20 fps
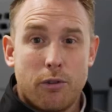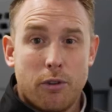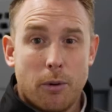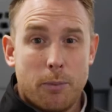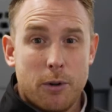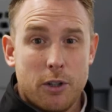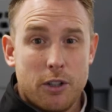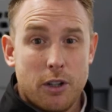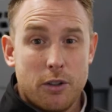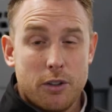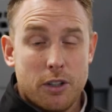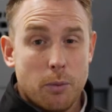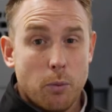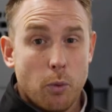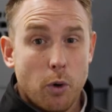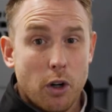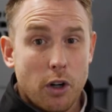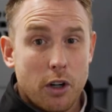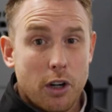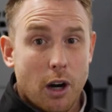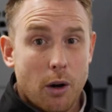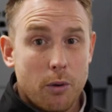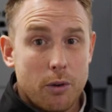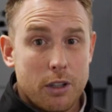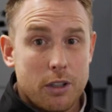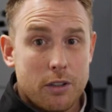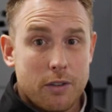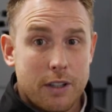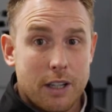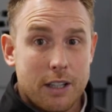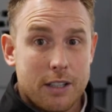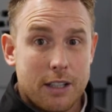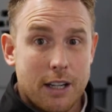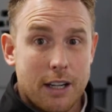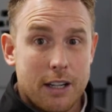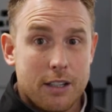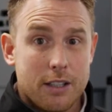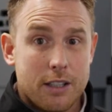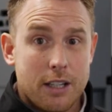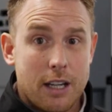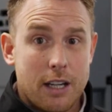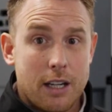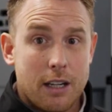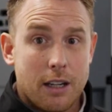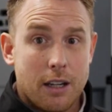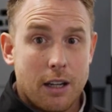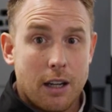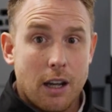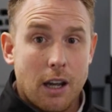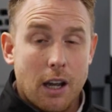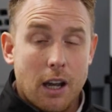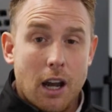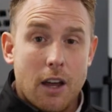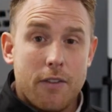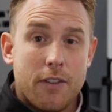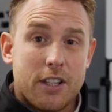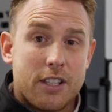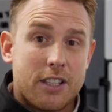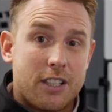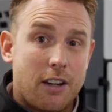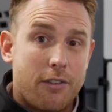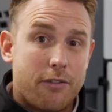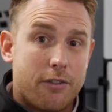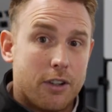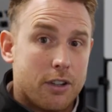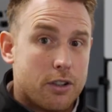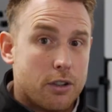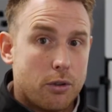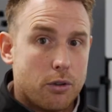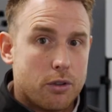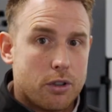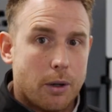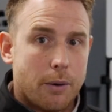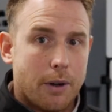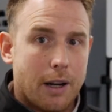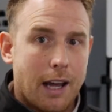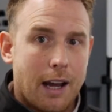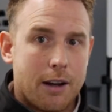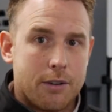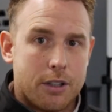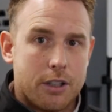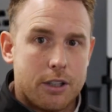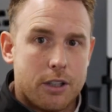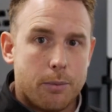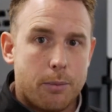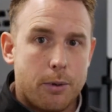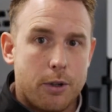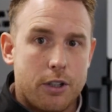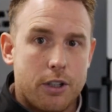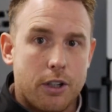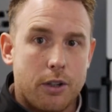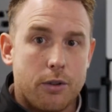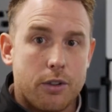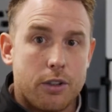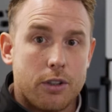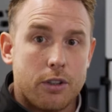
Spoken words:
for producing workholdings for your CNC, and the stiffness also allows it to produce